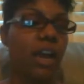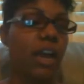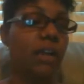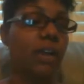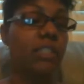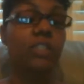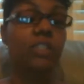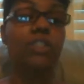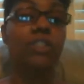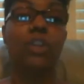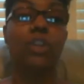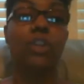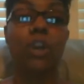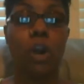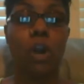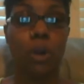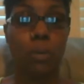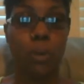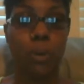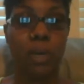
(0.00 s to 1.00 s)
So do your
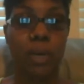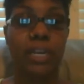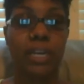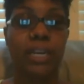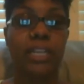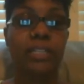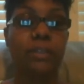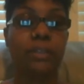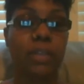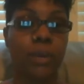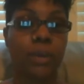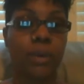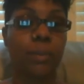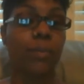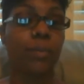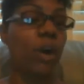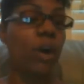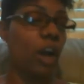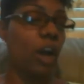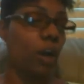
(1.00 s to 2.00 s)
homework. It
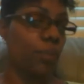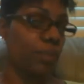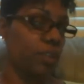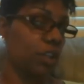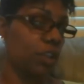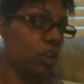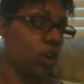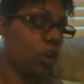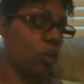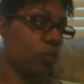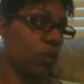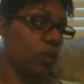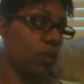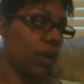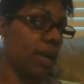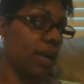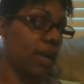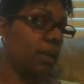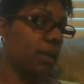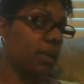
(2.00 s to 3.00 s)
will help in the long
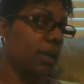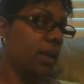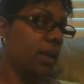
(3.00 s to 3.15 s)
run.